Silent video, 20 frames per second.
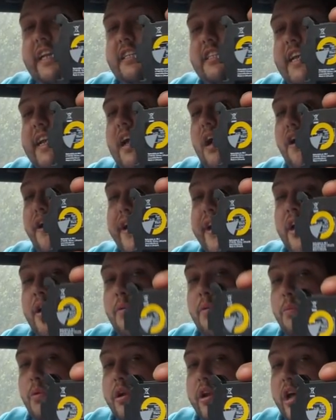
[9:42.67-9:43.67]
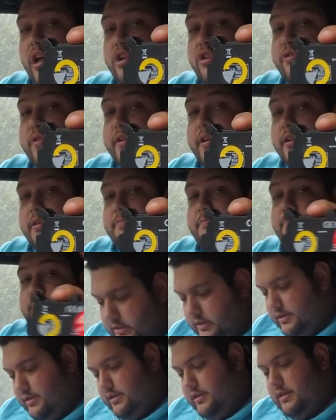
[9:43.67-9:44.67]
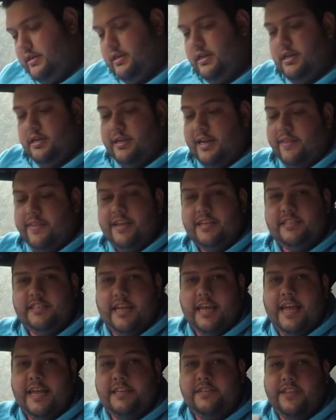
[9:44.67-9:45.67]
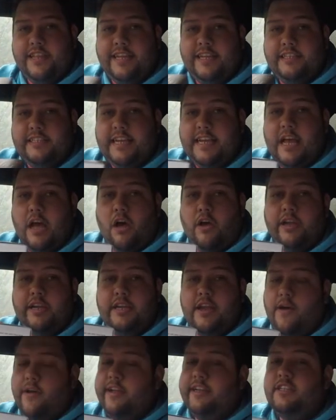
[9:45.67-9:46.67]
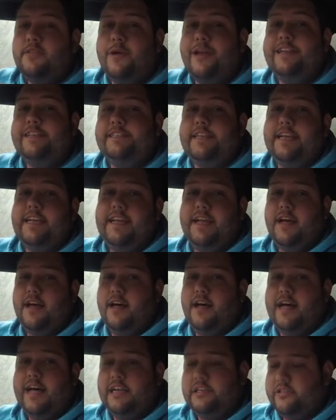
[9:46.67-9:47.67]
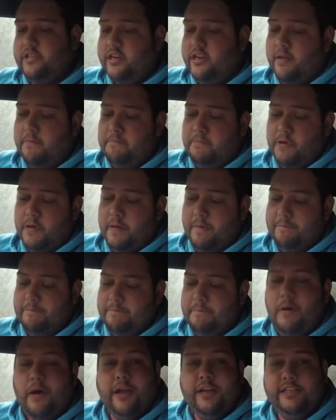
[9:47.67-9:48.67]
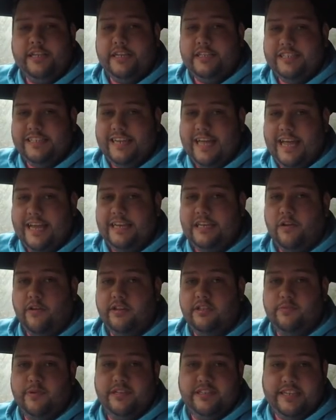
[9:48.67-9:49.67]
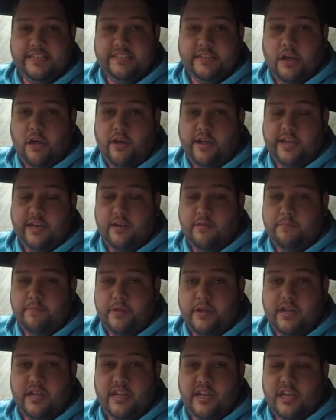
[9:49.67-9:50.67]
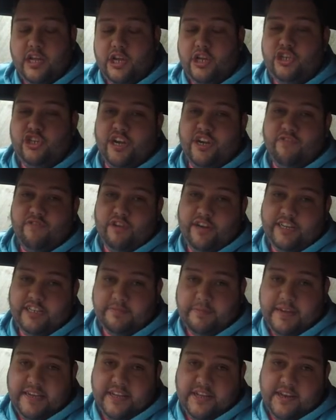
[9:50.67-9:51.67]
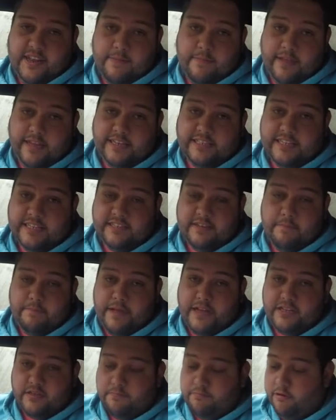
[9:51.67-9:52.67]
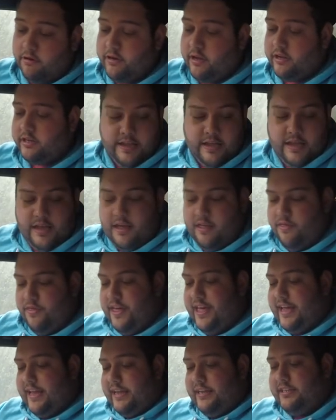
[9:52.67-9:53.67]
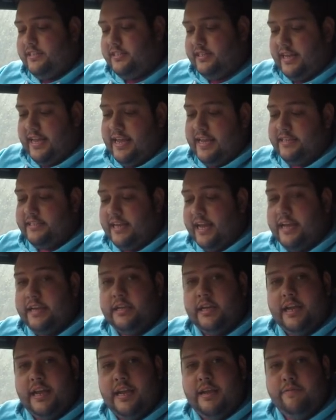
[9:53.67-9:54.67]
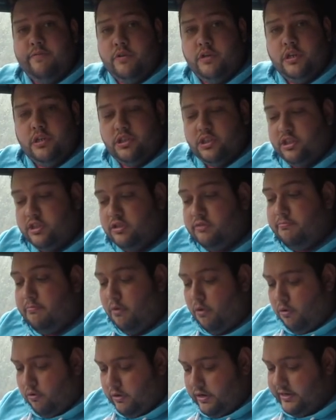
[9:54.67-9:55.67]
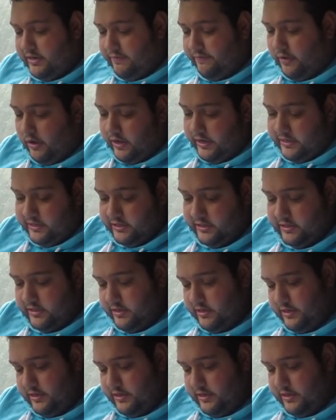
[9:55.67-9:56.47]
TI 100. Now this is the TI 920, as the number might indicate, 920 is a higher number. Generally speaking, it means it's a better product. This is a even smaller device,